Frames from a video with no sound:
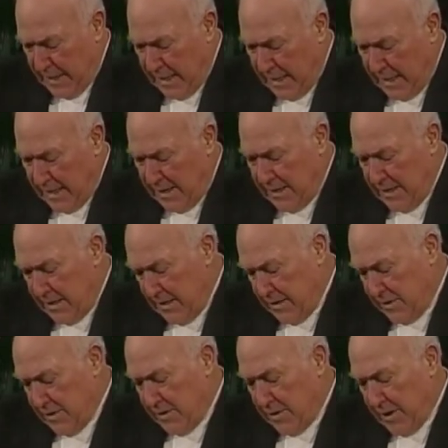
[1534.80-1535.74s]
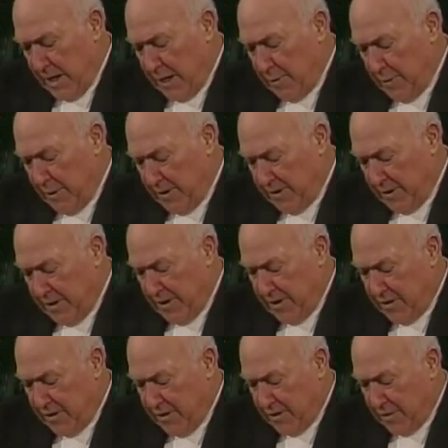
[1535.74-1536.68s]
in deuteronomy
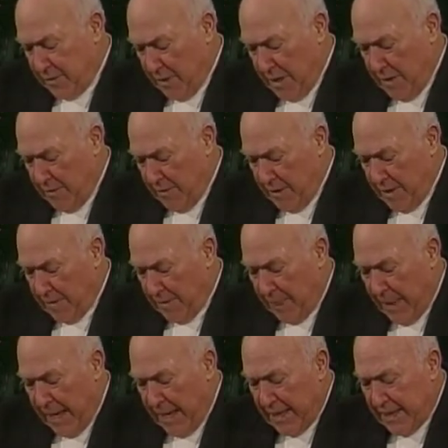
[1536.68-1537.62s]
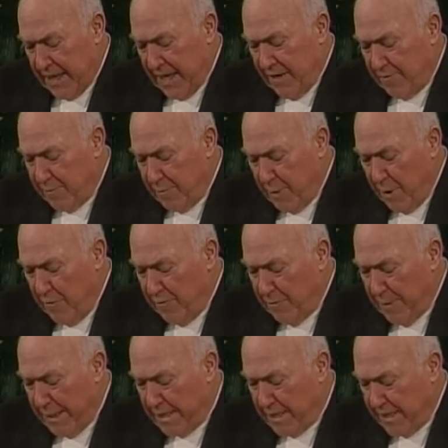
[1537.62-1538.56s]
32 21 they have moved
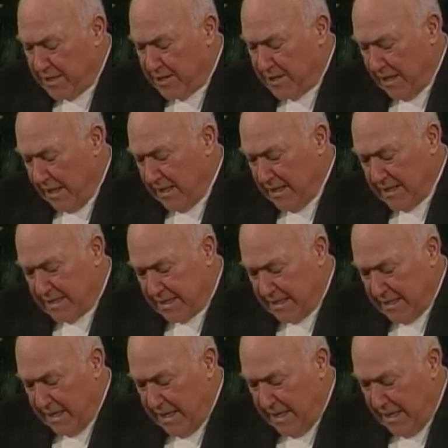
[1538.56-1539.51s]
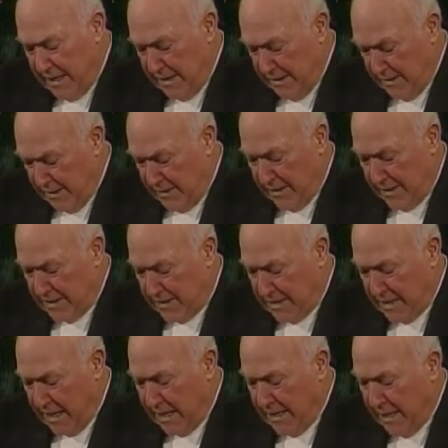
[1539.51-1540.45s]
me to jealousy the lord
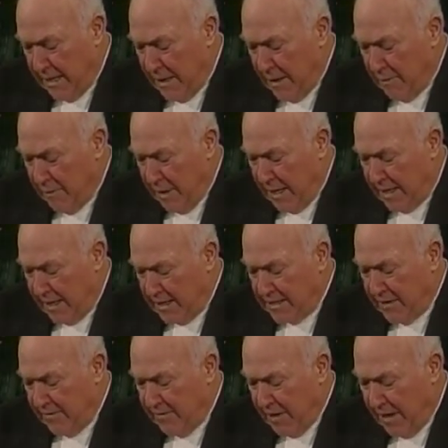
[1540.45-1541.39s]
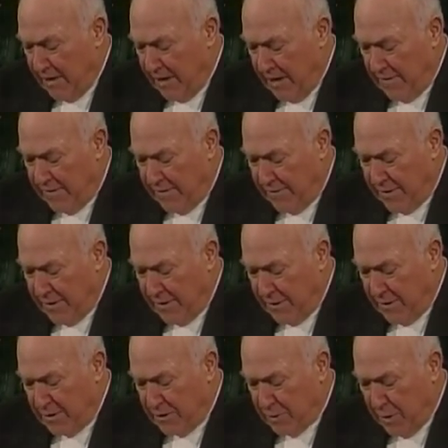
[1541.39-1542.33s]
said because of their love for
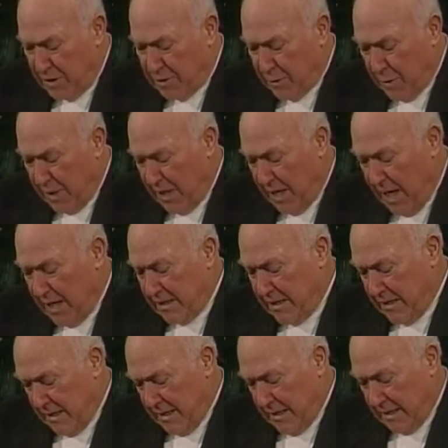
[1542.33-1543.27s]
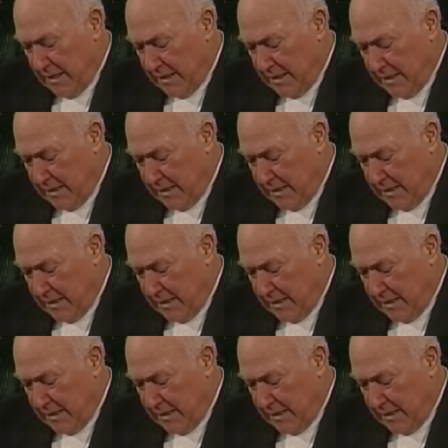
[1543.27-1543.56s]
those which were not God.